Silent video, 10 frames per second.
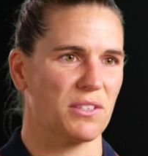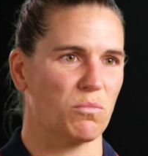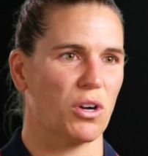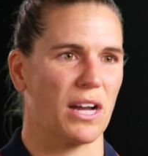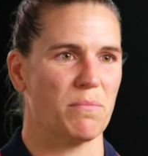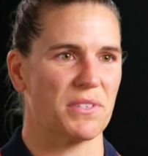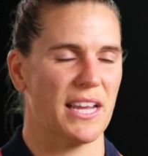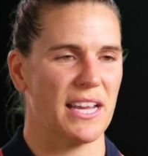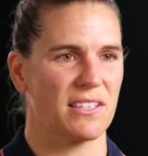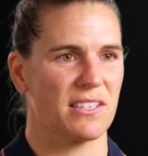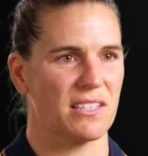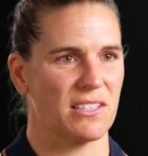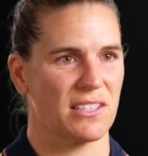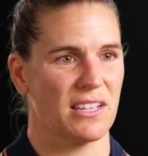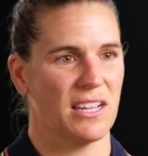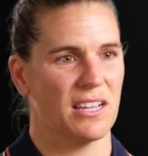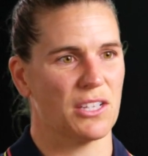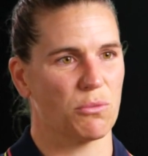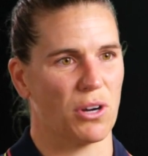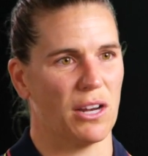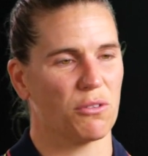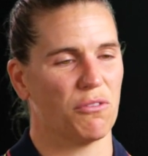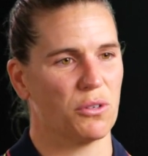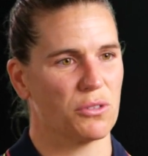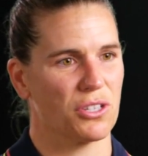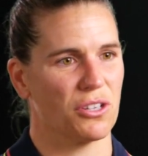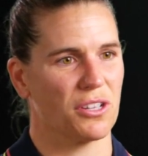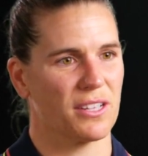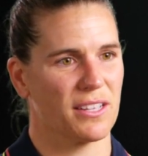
and what comes next is what I look forward to.